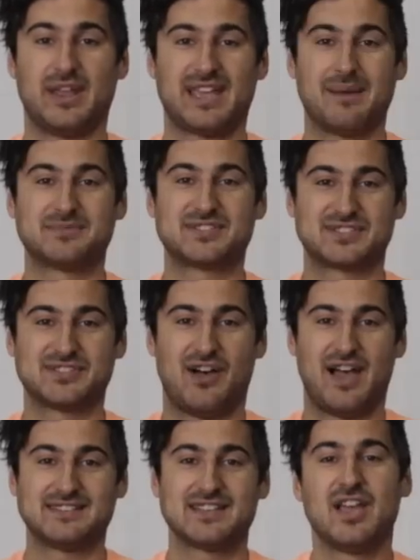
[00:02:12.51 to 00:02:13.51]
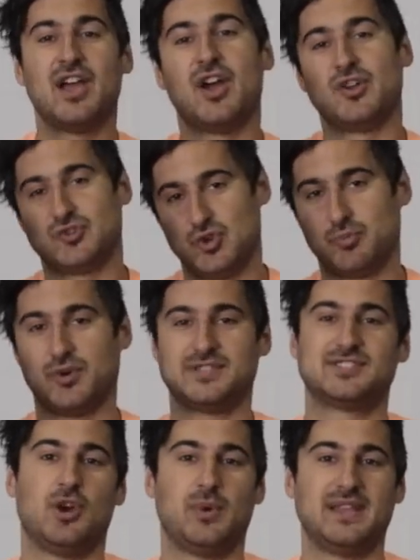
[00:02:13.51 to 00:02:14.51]
When it comes to size,
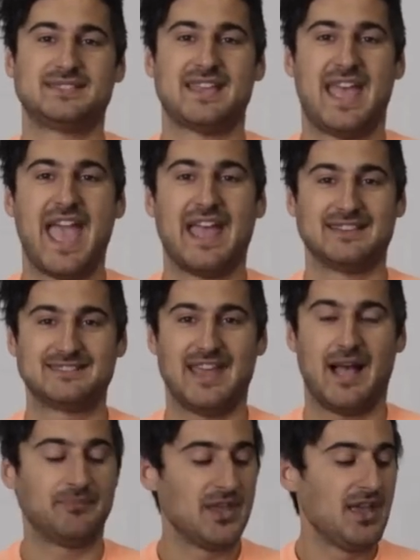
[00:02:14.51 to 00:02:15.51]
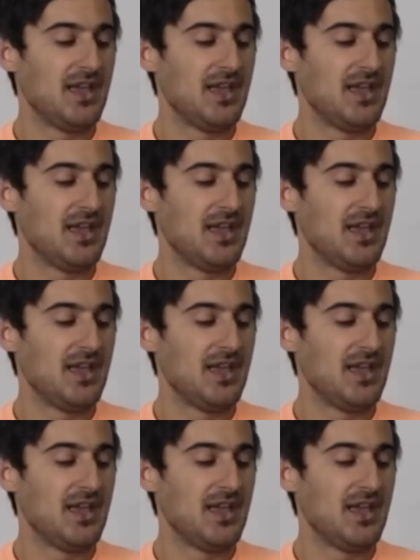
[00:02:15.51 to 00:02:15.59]
2.0 wins hands down.